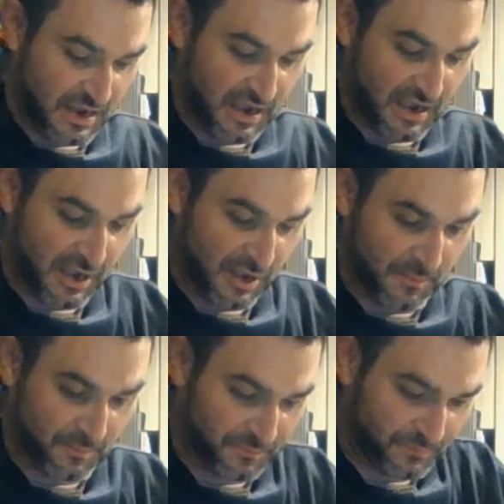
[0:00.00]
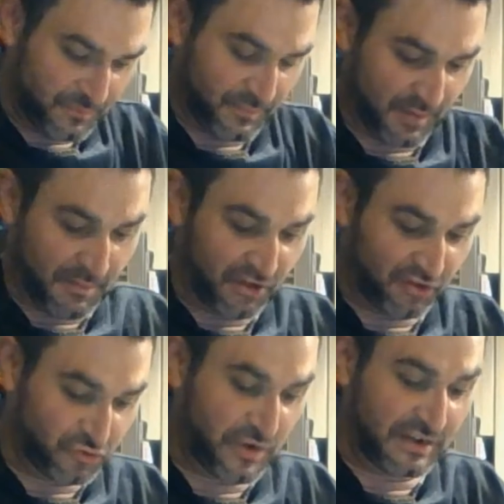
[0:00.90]
about
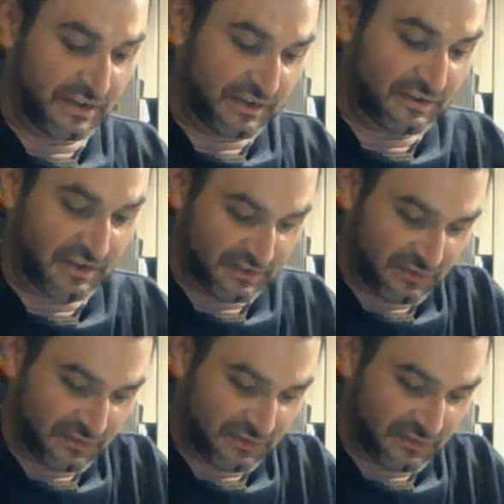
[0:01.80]
joining and